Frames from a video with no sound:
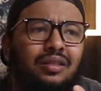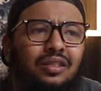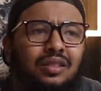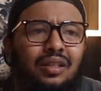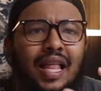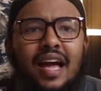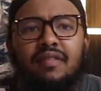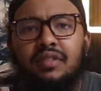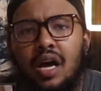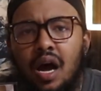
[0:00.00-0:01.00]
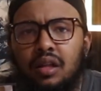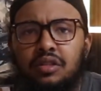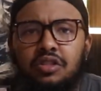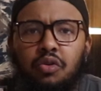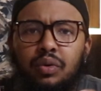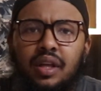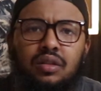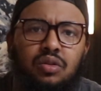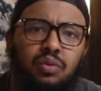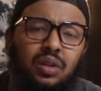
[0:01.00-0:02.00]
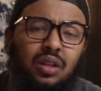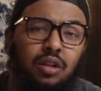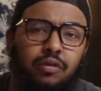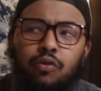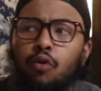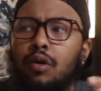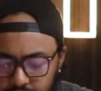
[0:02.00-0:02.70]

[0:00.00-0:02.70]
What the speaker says: just lack of knowledge to what to look for.